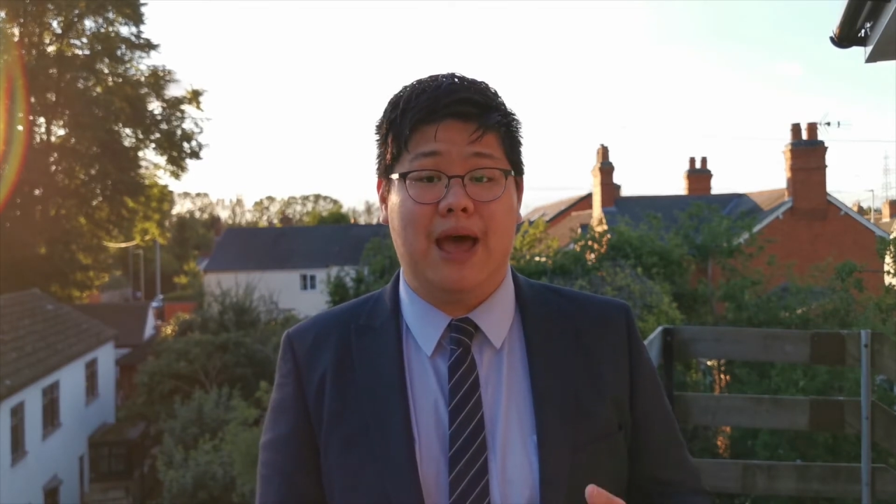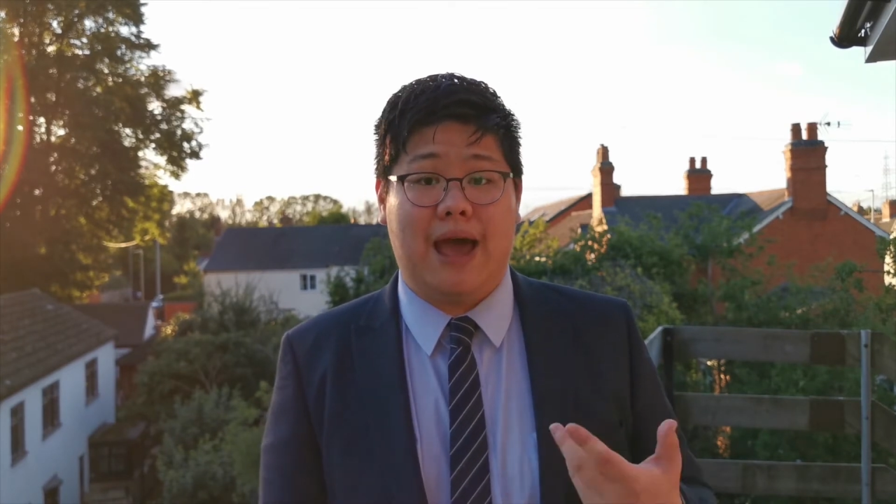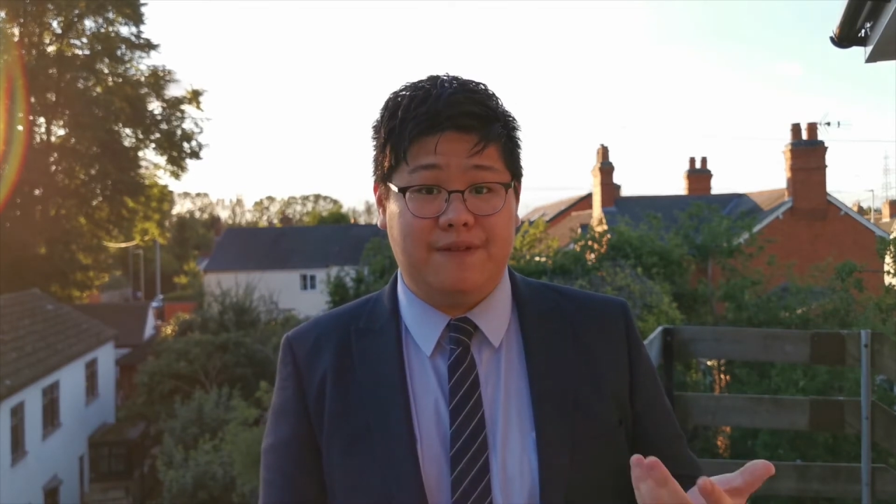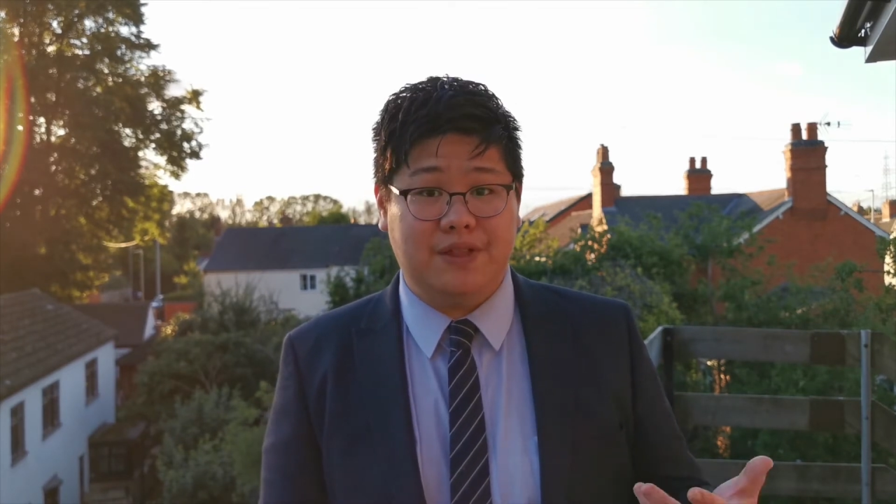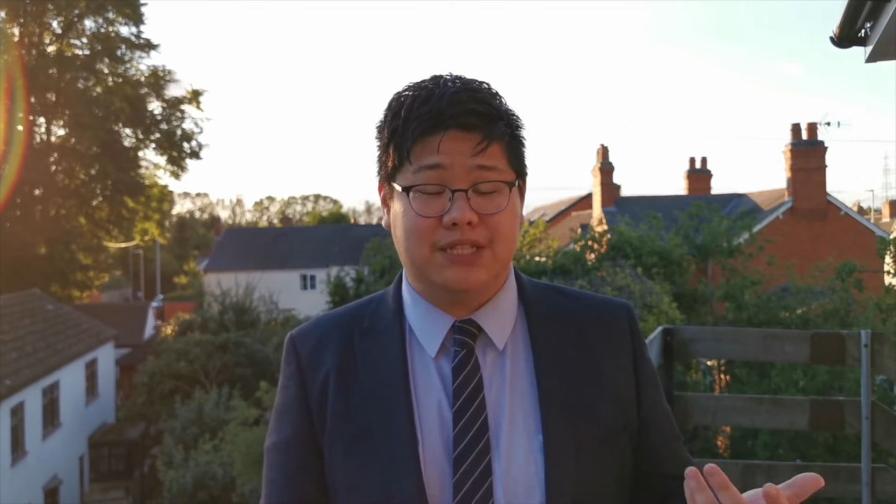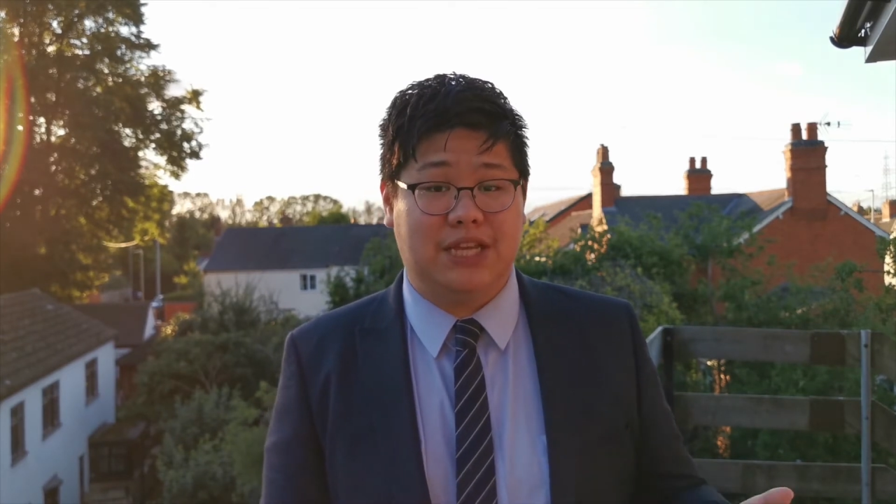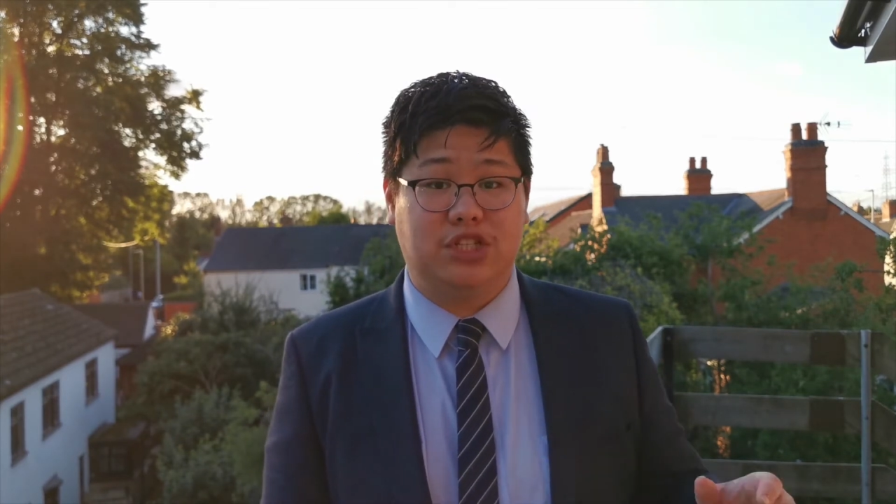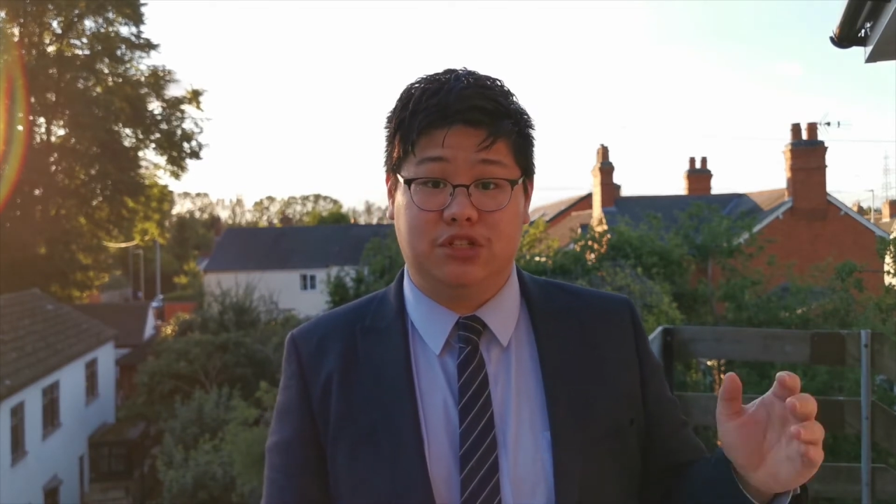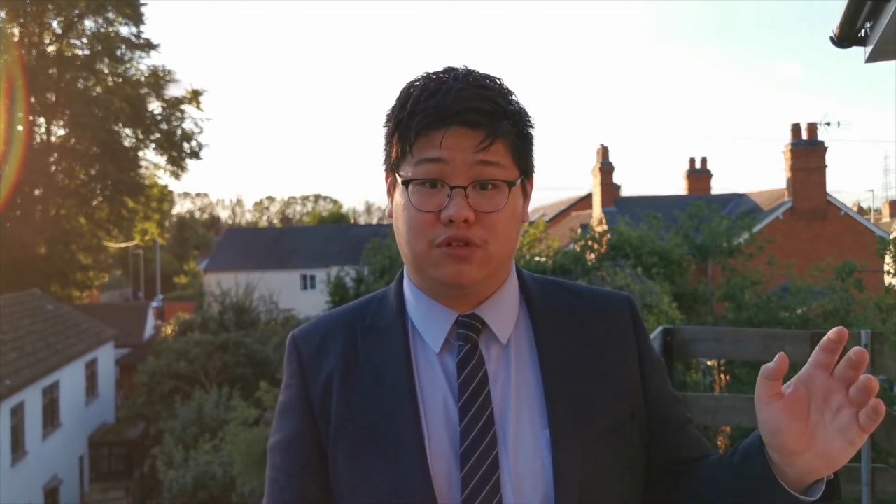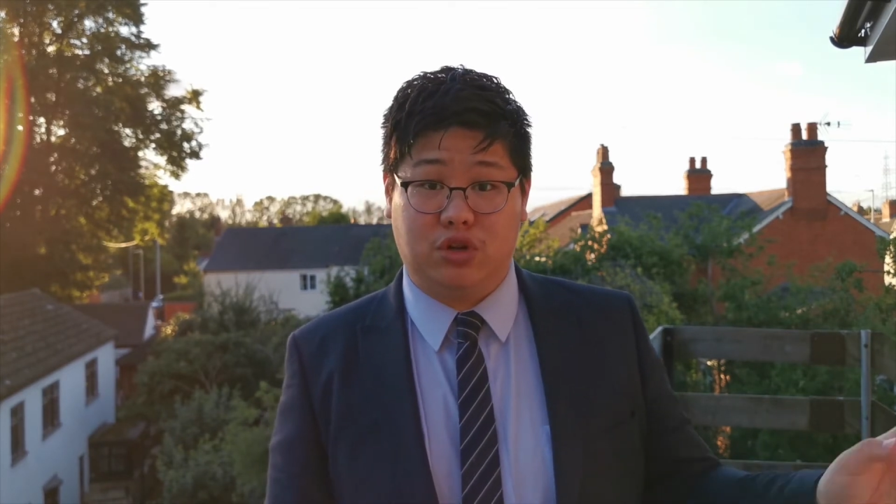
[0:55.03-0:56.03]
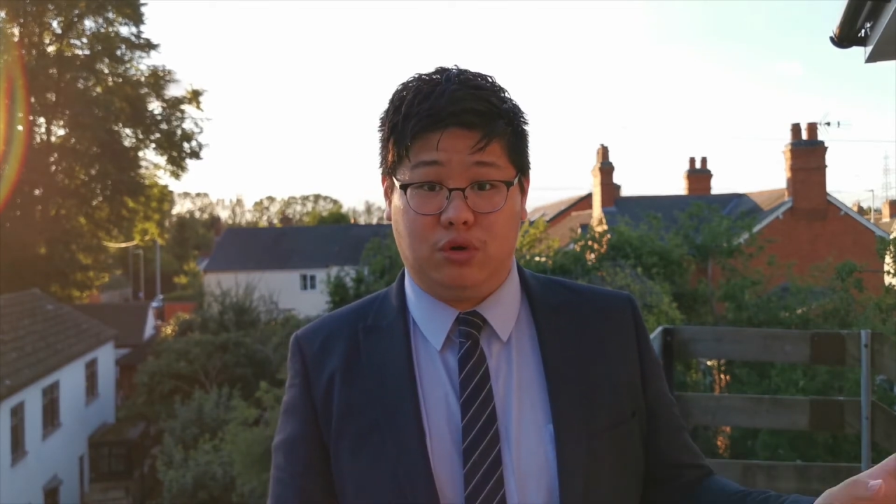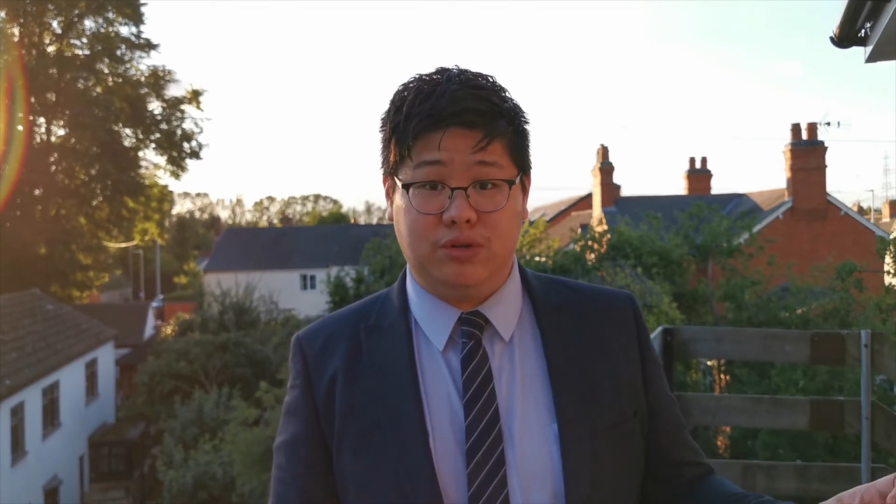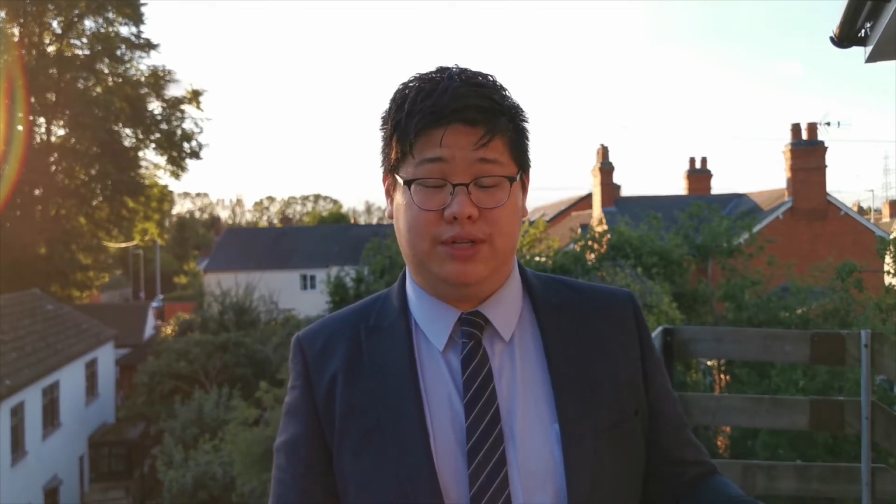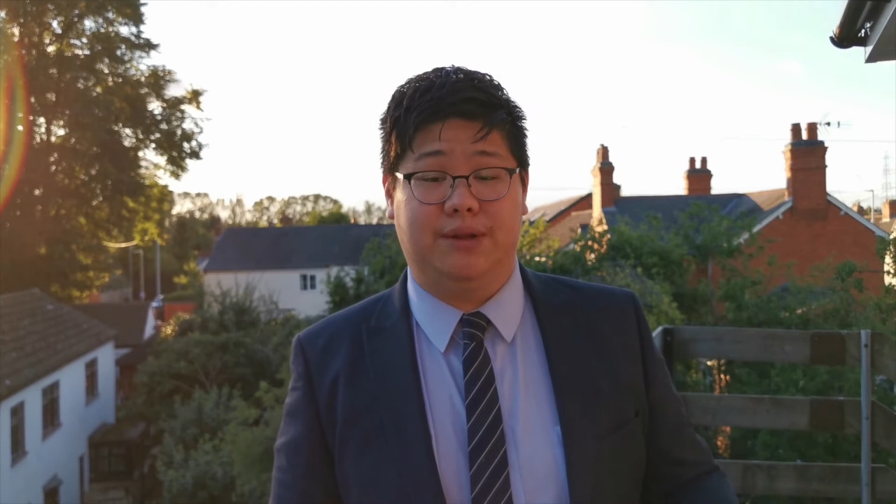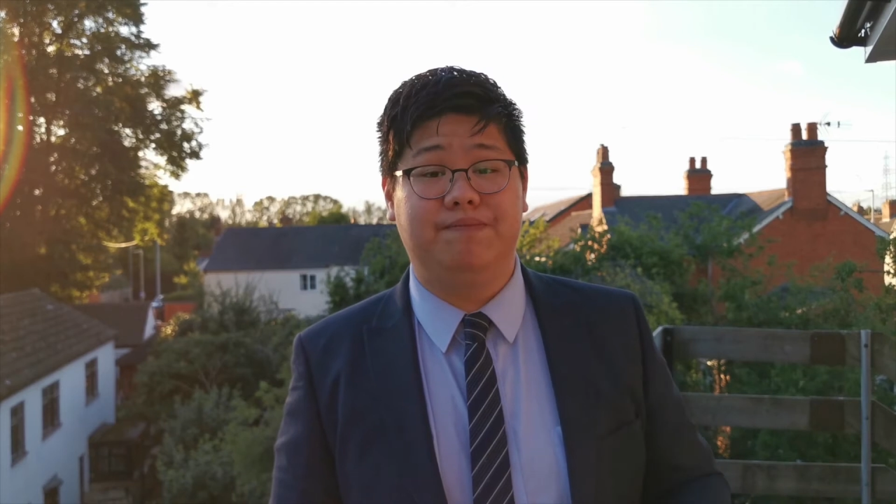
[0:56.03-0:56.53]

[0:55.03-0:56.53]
Having the sessions recorded